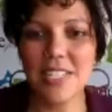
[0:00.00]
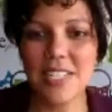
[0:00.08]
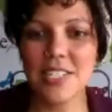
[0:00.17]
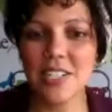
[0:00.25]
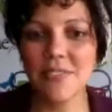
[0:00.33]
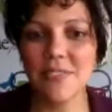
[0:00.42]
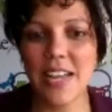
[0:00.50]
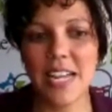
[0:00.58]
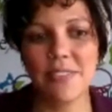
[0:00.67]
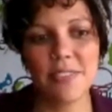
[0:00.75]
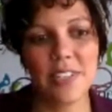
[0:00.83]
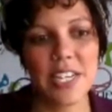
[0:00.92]
a
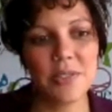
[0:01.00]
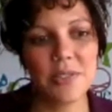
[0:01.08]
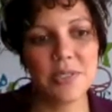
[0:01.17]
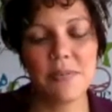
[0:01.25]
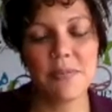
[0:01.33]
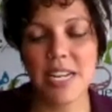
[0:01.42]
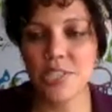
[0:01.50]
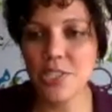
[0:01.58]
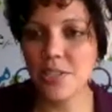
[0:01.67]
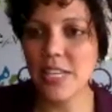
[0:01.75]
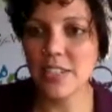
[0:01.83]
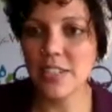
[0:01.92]
survey for you to make
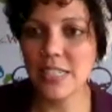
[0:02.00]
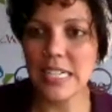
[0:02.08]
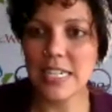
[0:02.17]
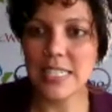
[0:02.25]
sure that you're getting